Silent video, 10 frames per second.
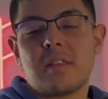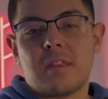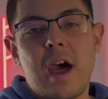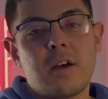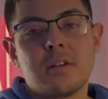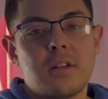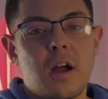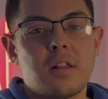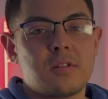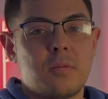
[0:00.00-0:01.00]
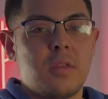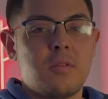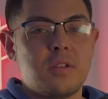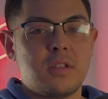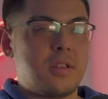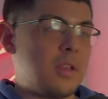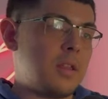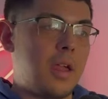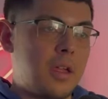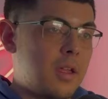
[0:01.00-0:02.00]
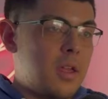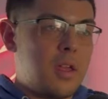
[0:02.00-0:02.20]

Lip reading: $1,000 with UGC, like